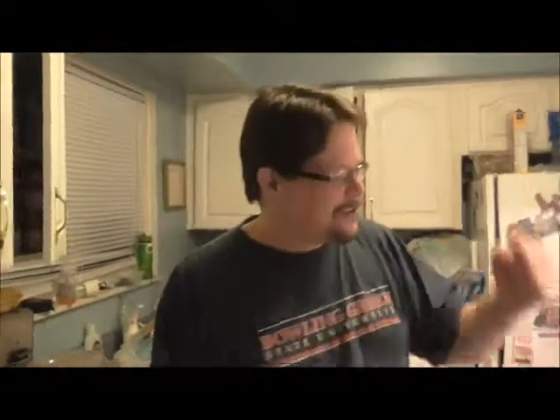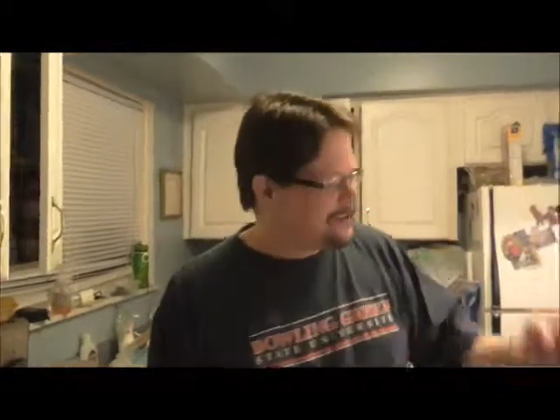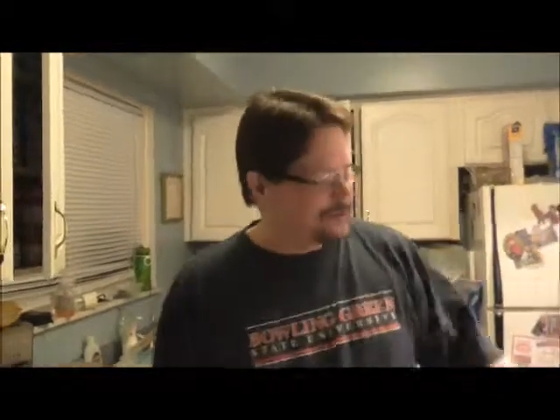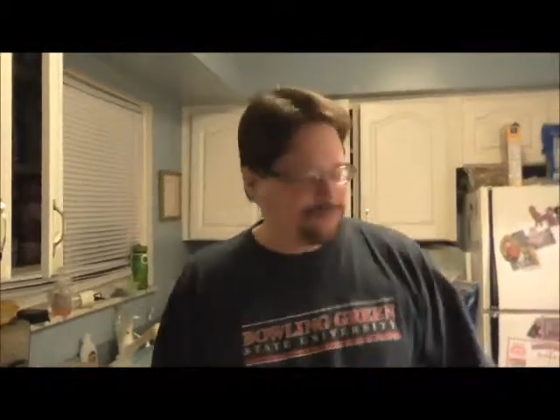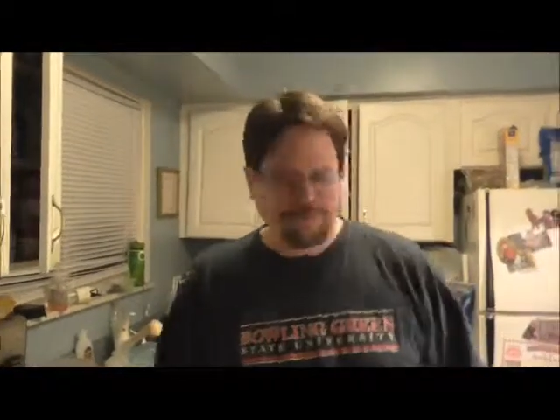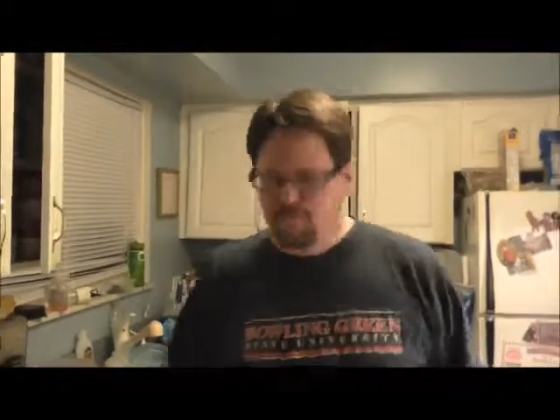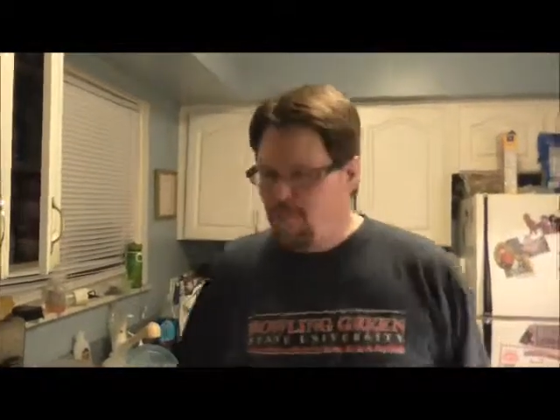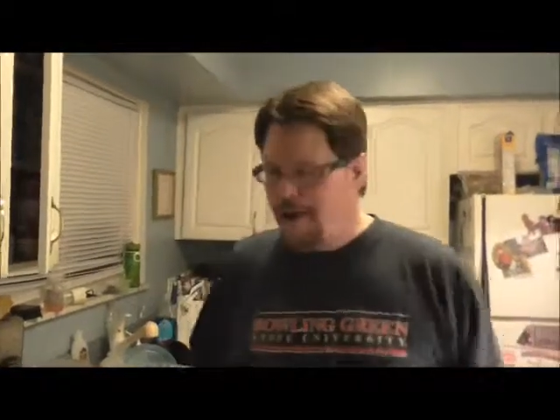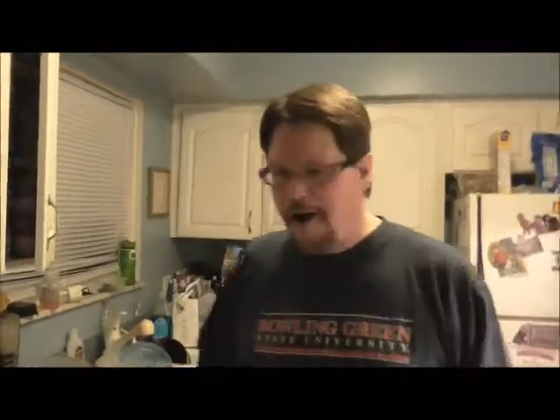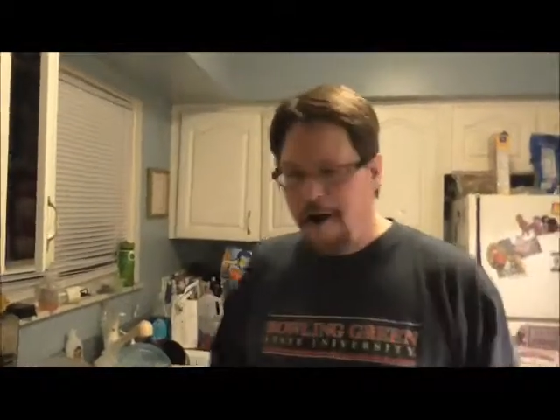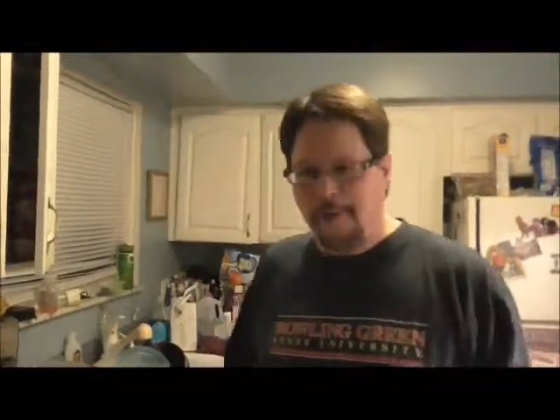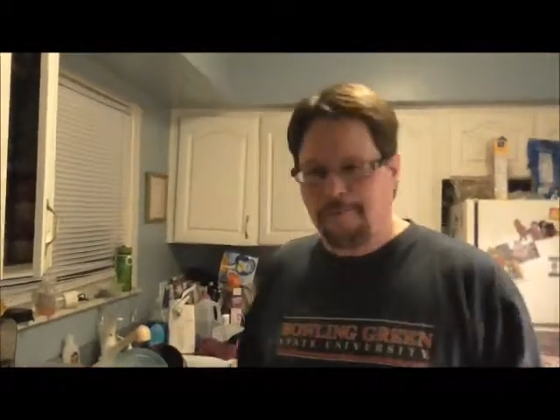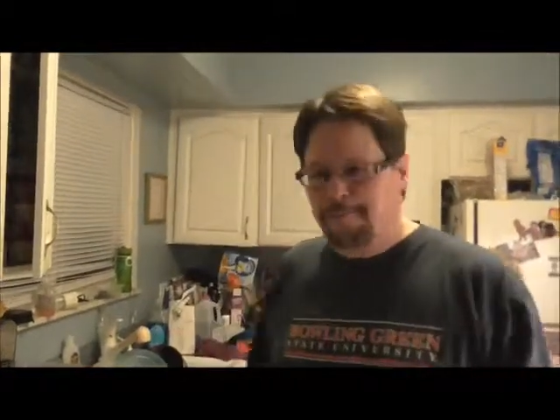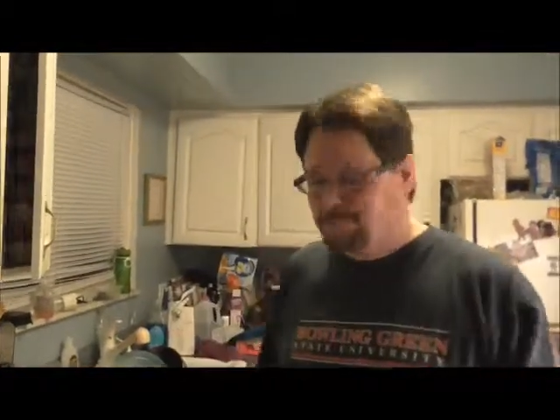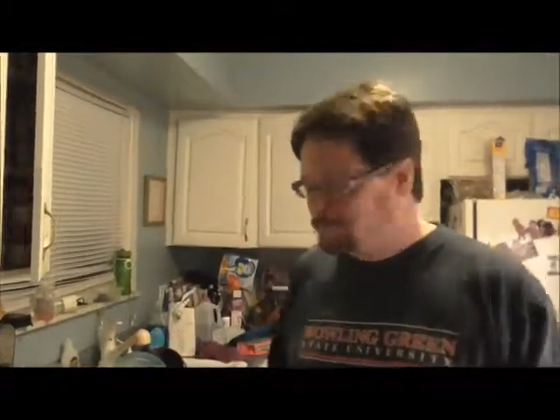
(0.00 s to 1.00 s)
dance.
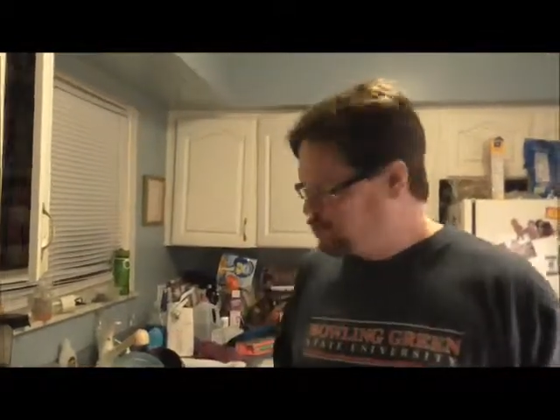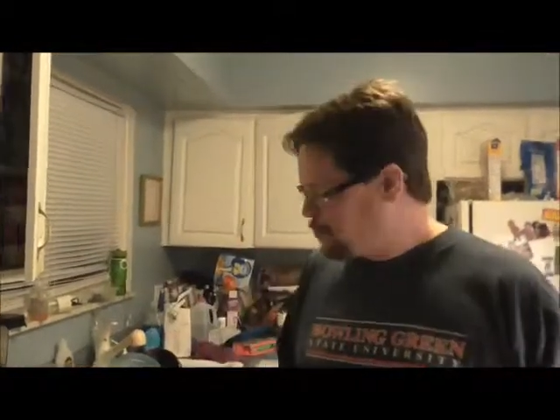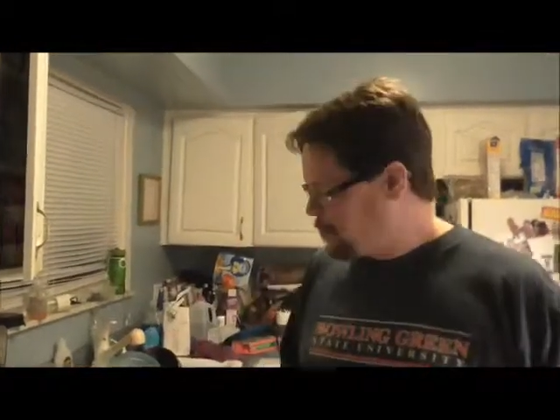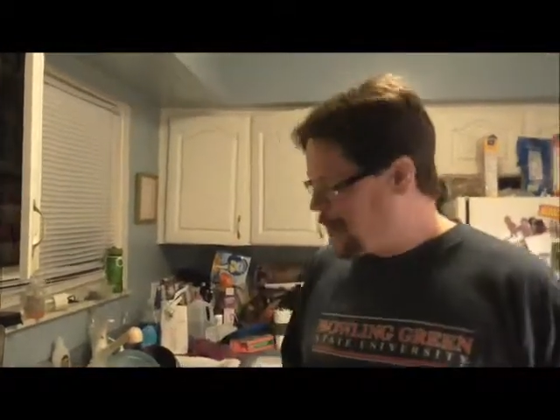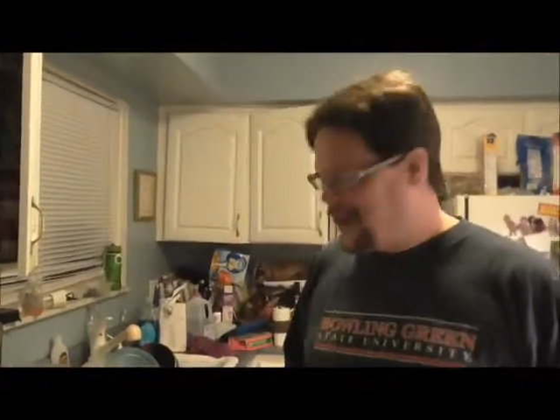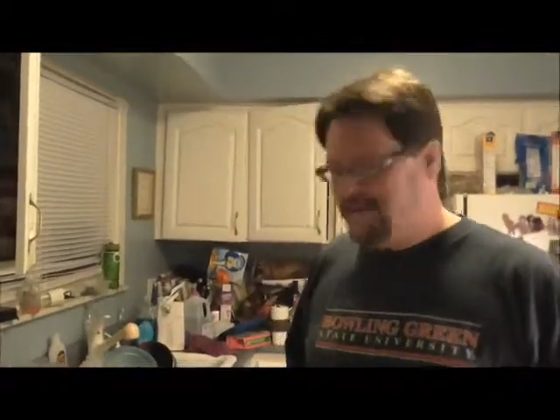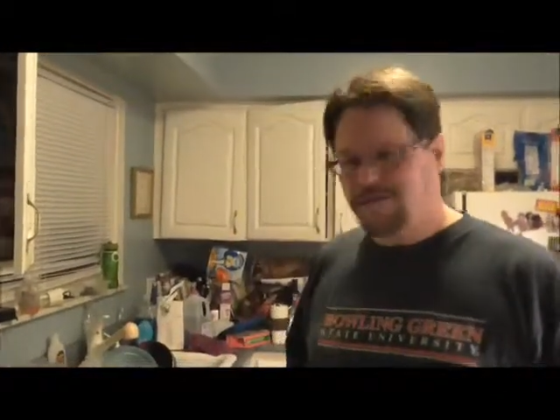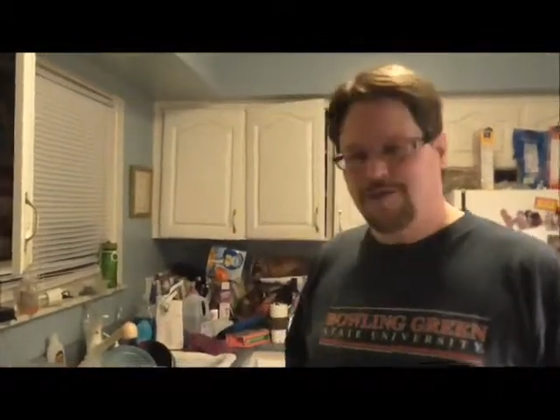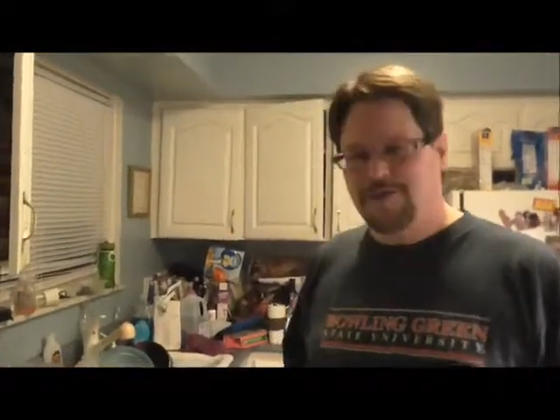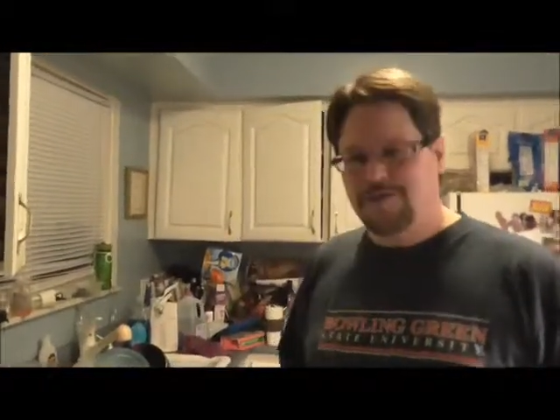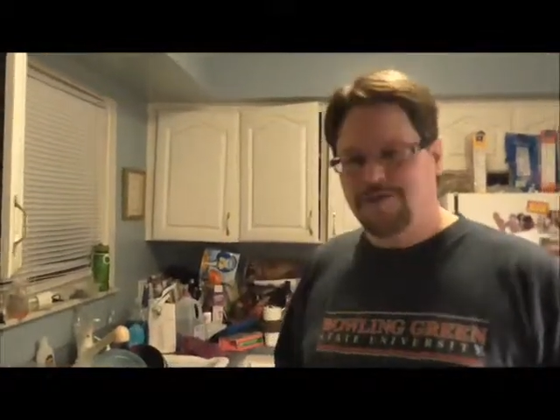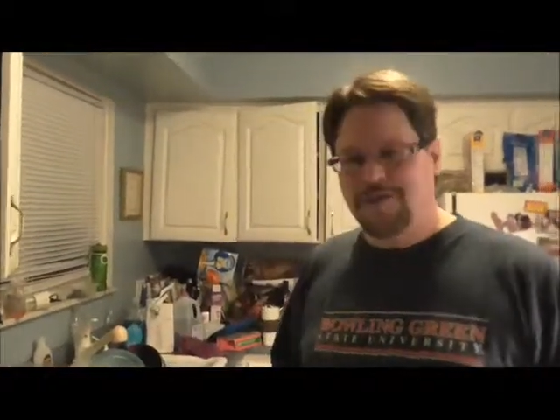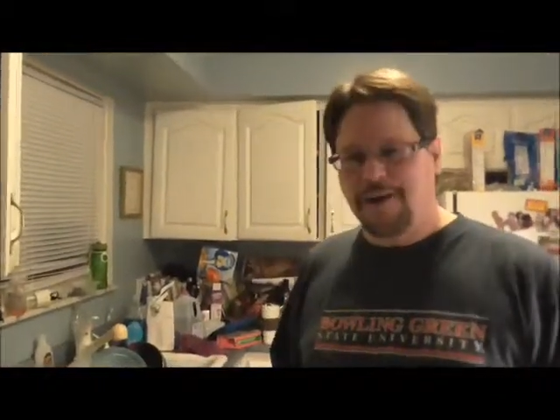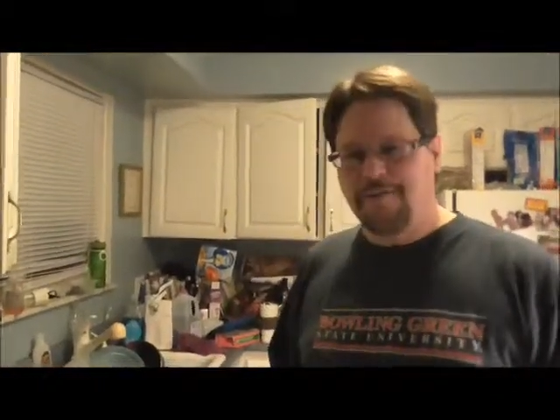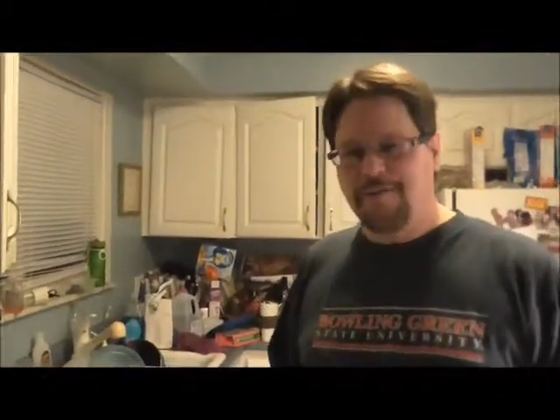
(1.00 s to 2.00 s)
Yeah, that's good
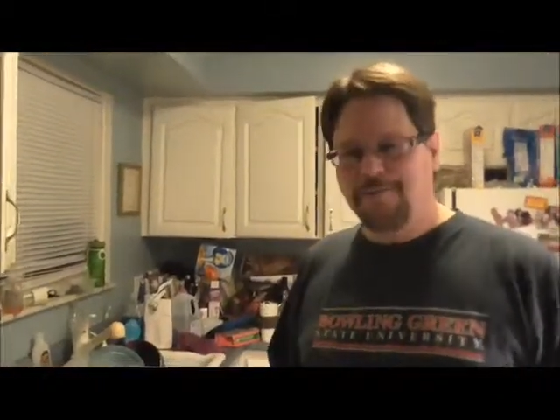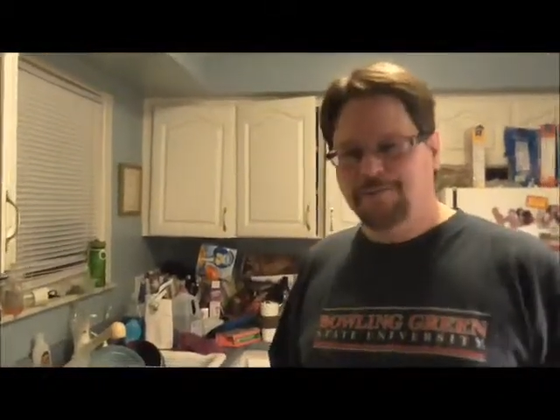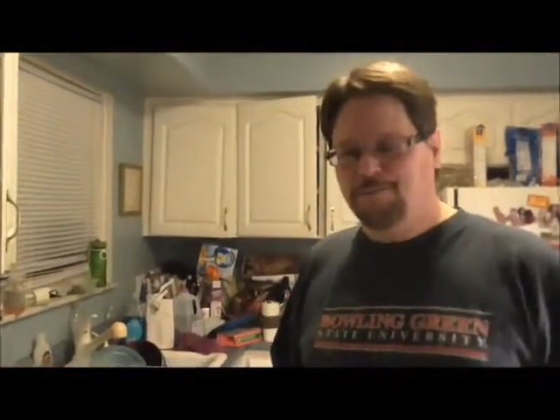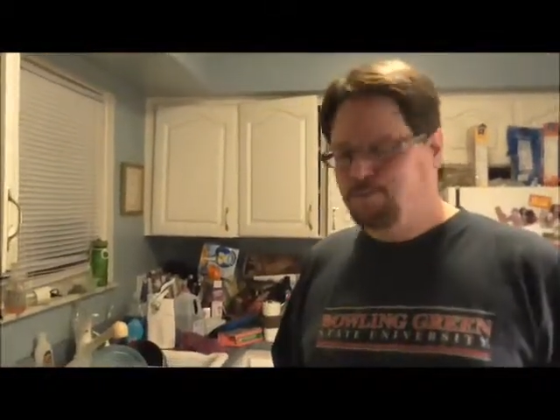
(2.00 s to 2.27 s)
stuff.